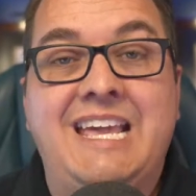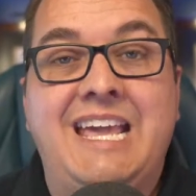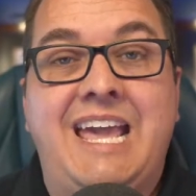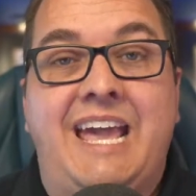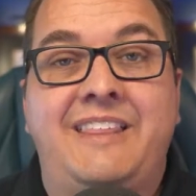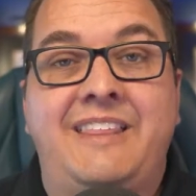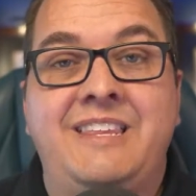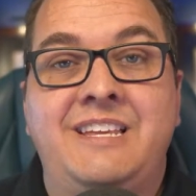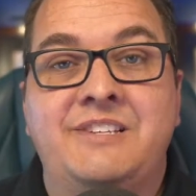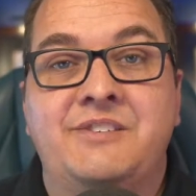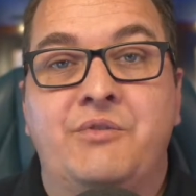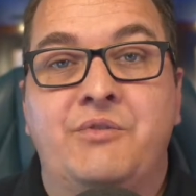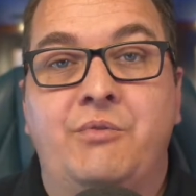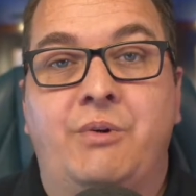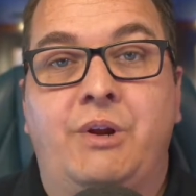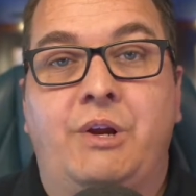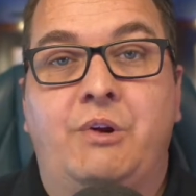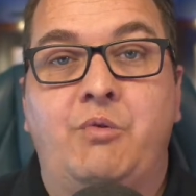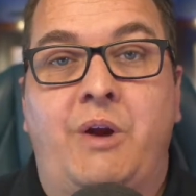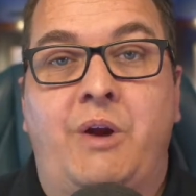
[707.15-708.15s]
And these are the
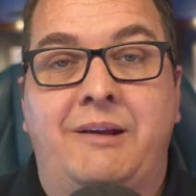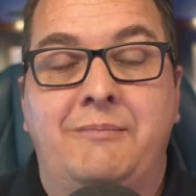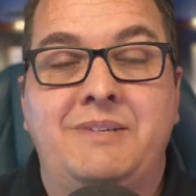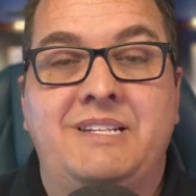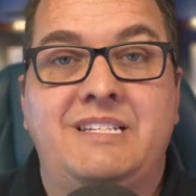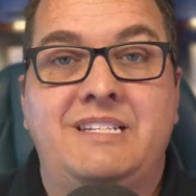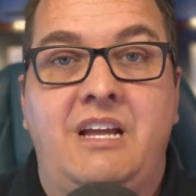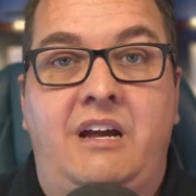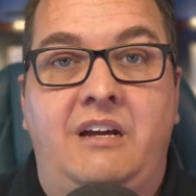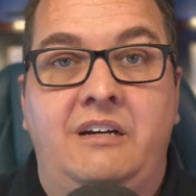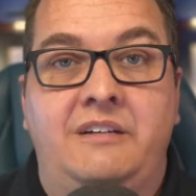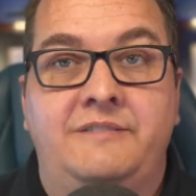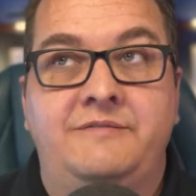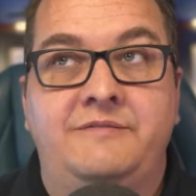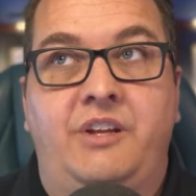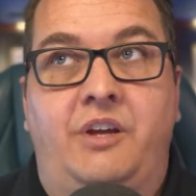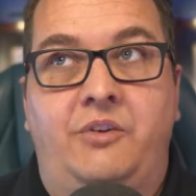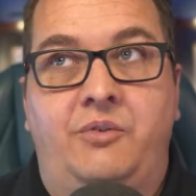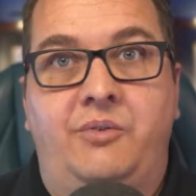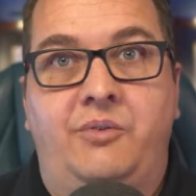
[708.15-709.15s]
requirements of
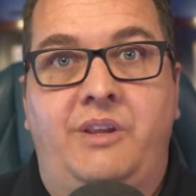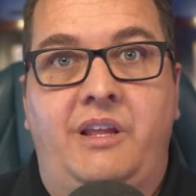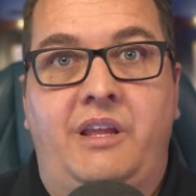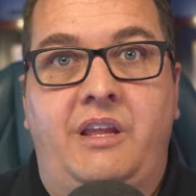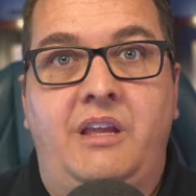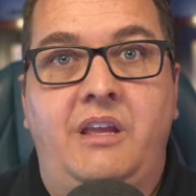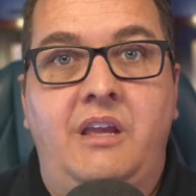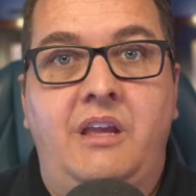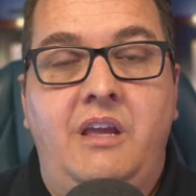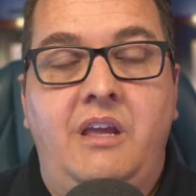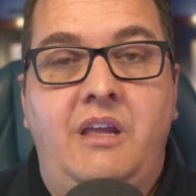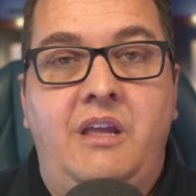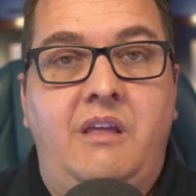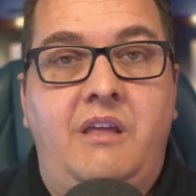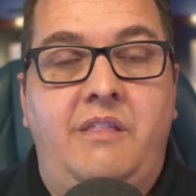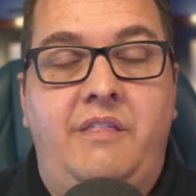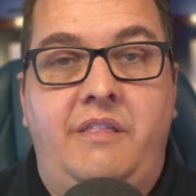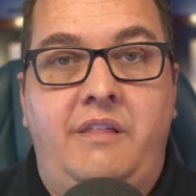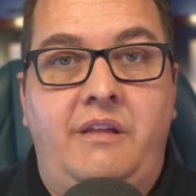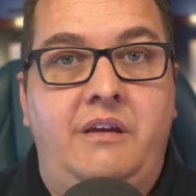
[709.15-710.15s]
not only
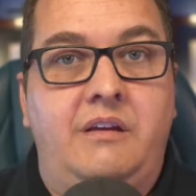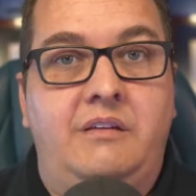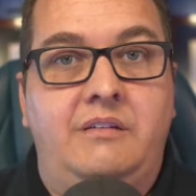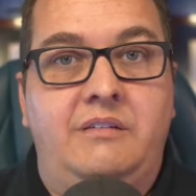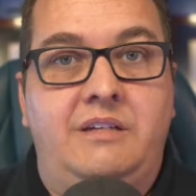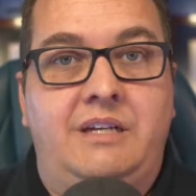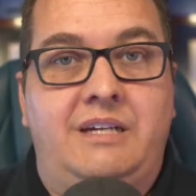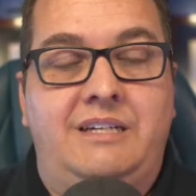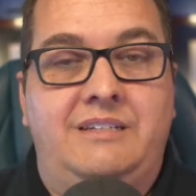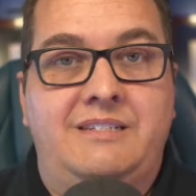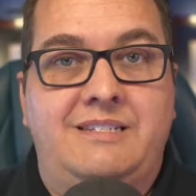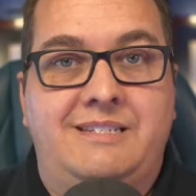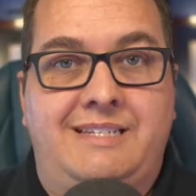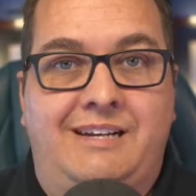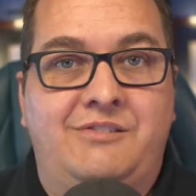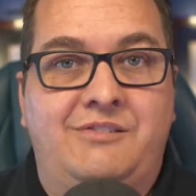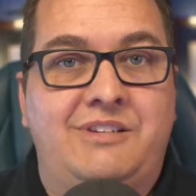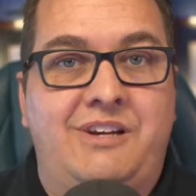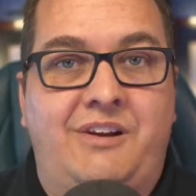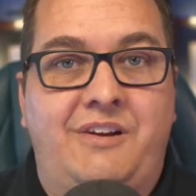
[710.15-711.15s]
the
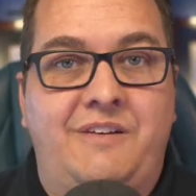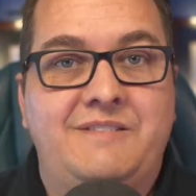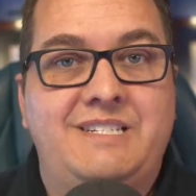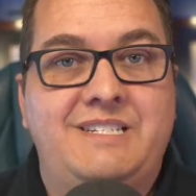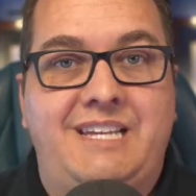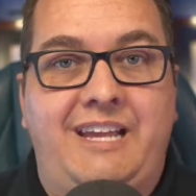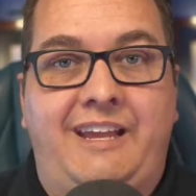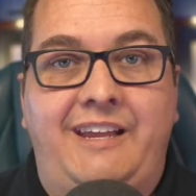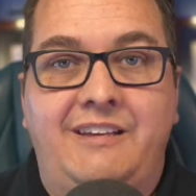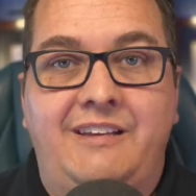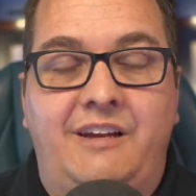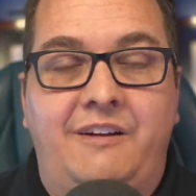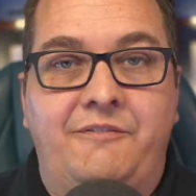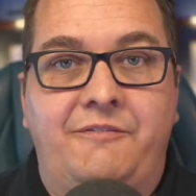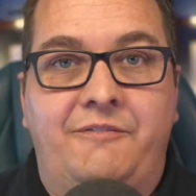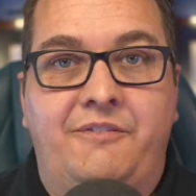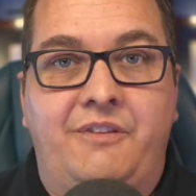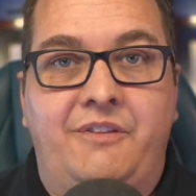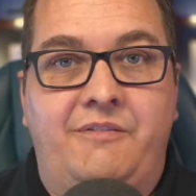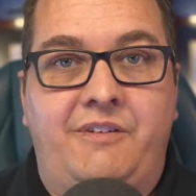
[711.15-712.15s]
Secretary of State
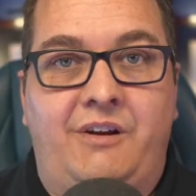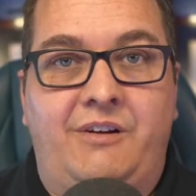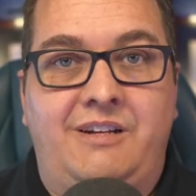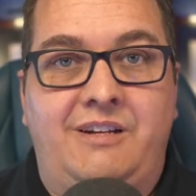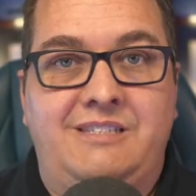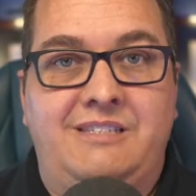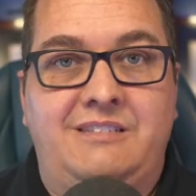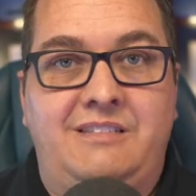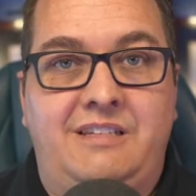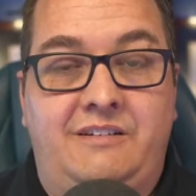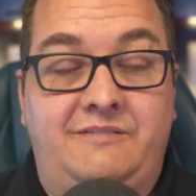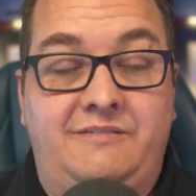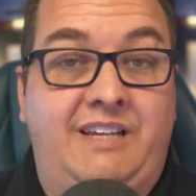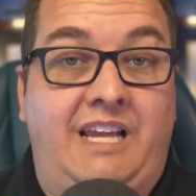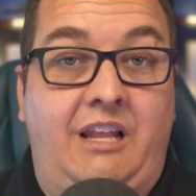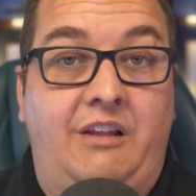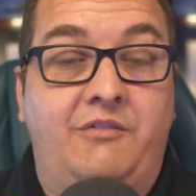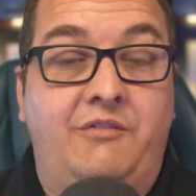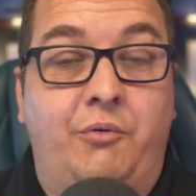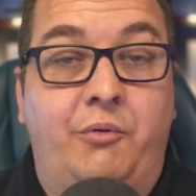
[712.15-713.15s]
of
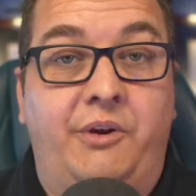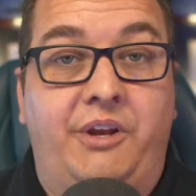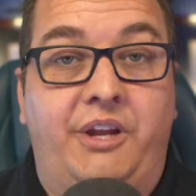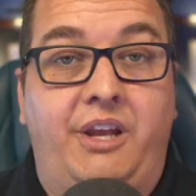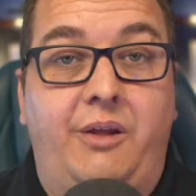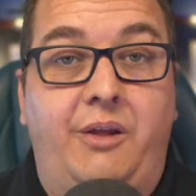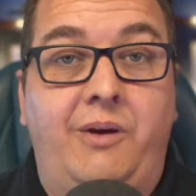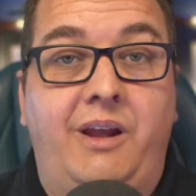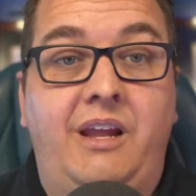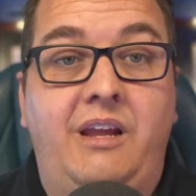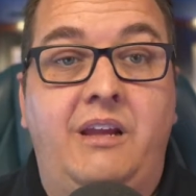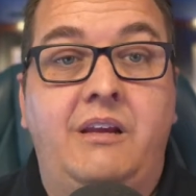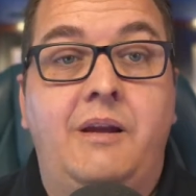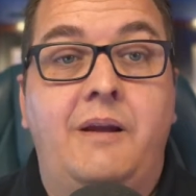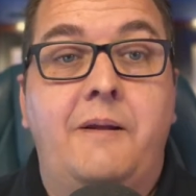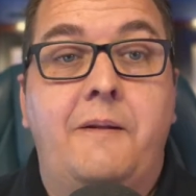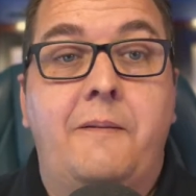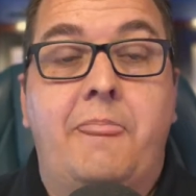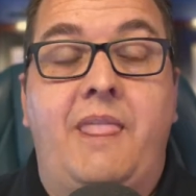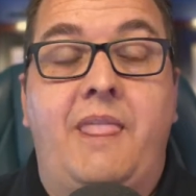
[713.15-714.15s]
California anyway,
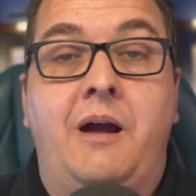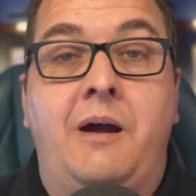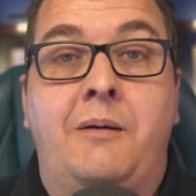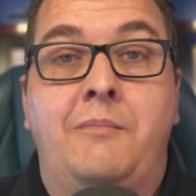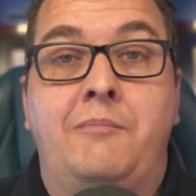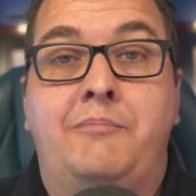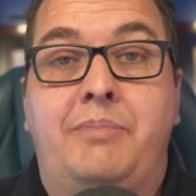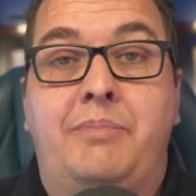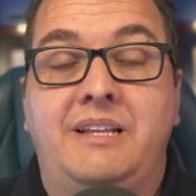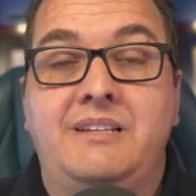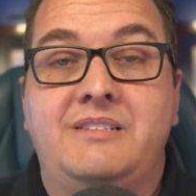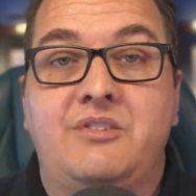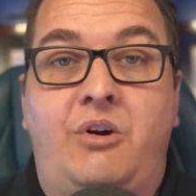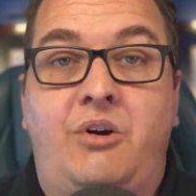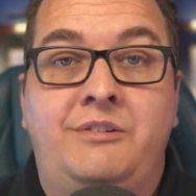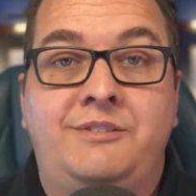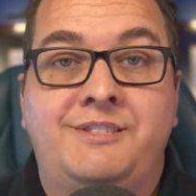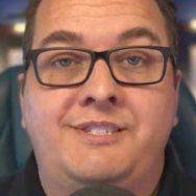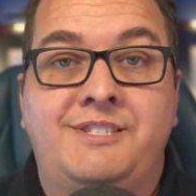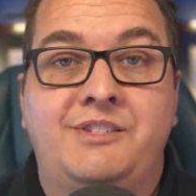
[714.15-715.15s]
but it's
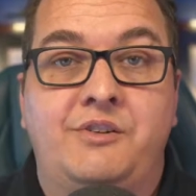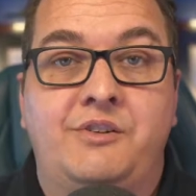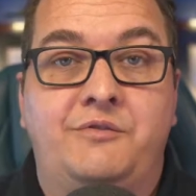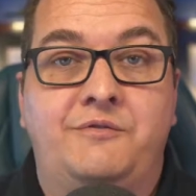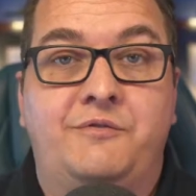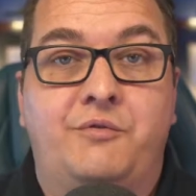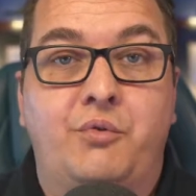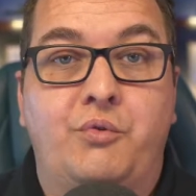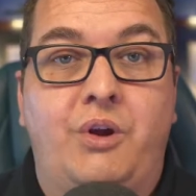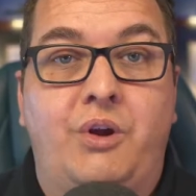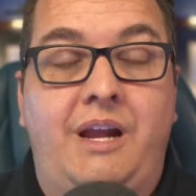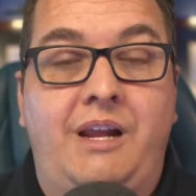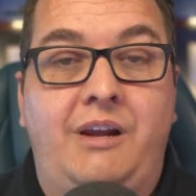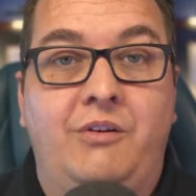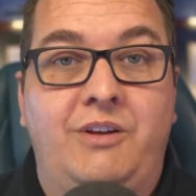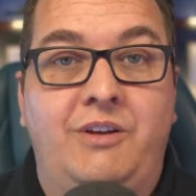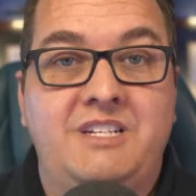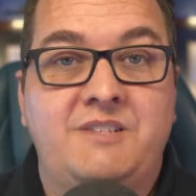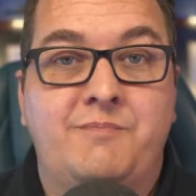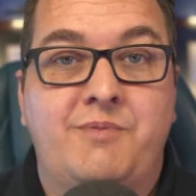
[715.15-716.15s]
also for
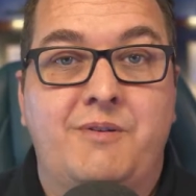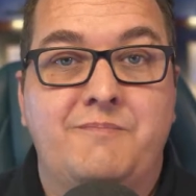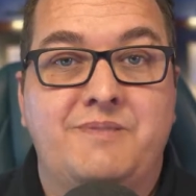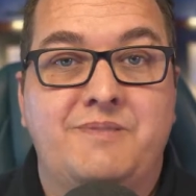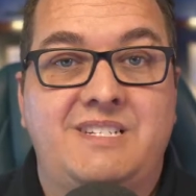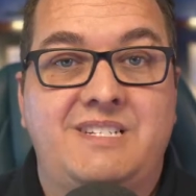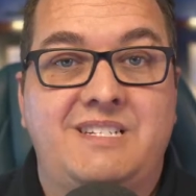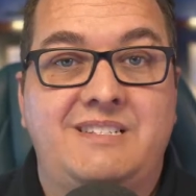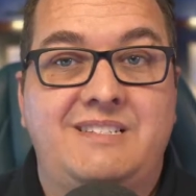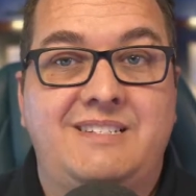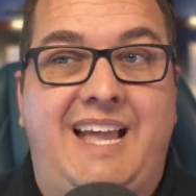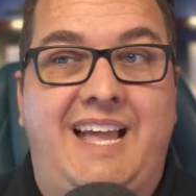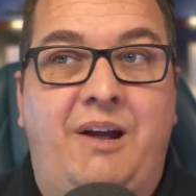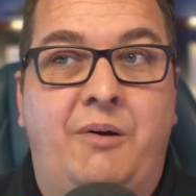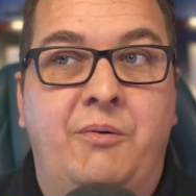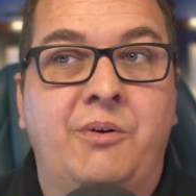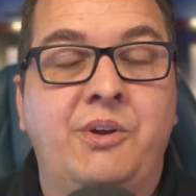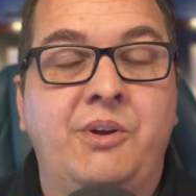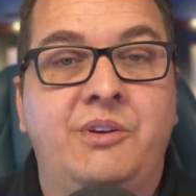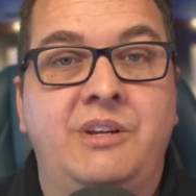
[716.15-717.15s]
IRS purposes. How
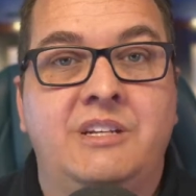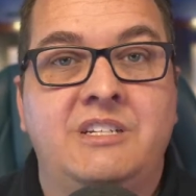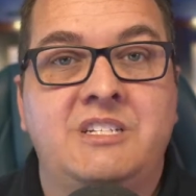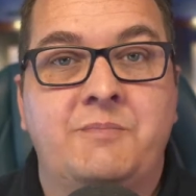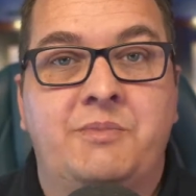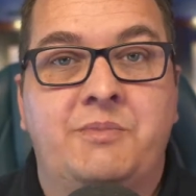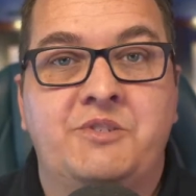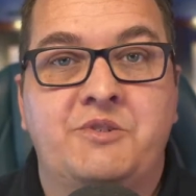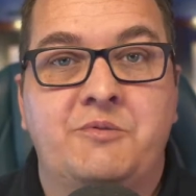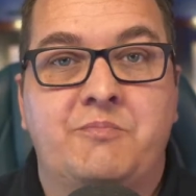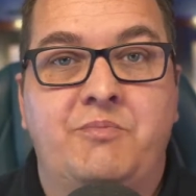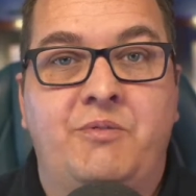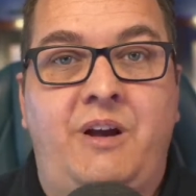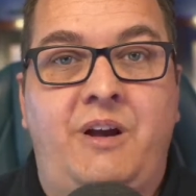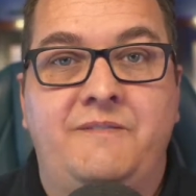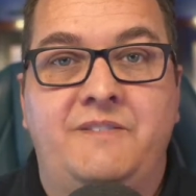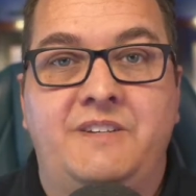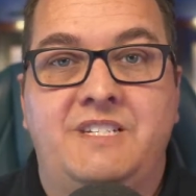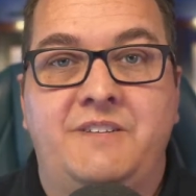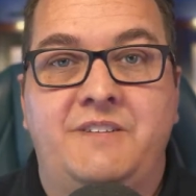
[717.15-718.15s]
are you going to split your
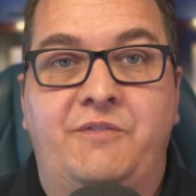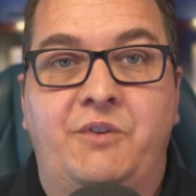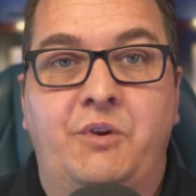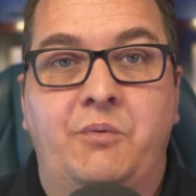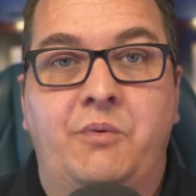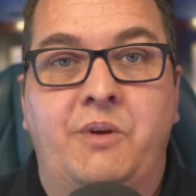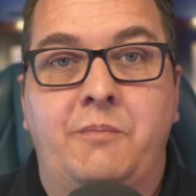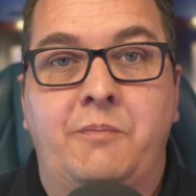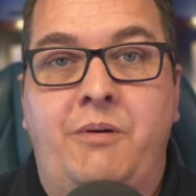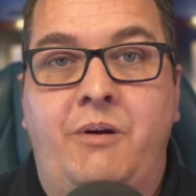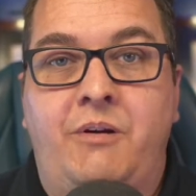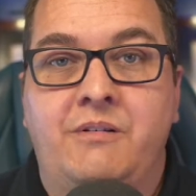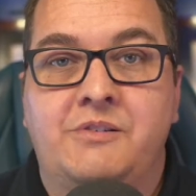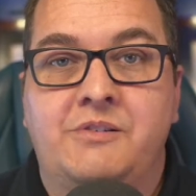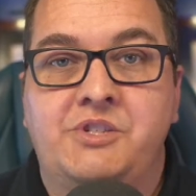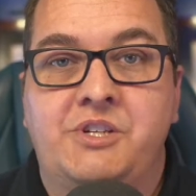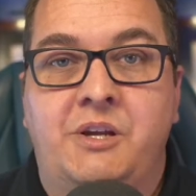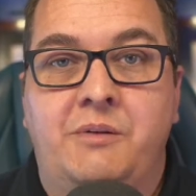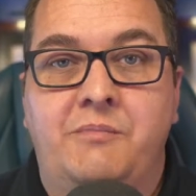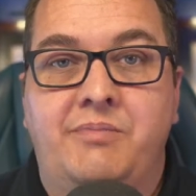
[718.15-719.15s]
profits if you're in a
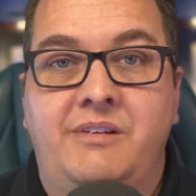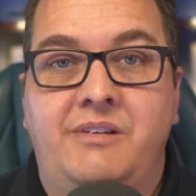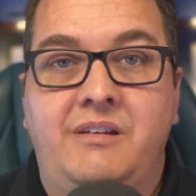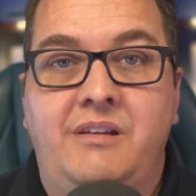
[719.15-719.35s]
partnership?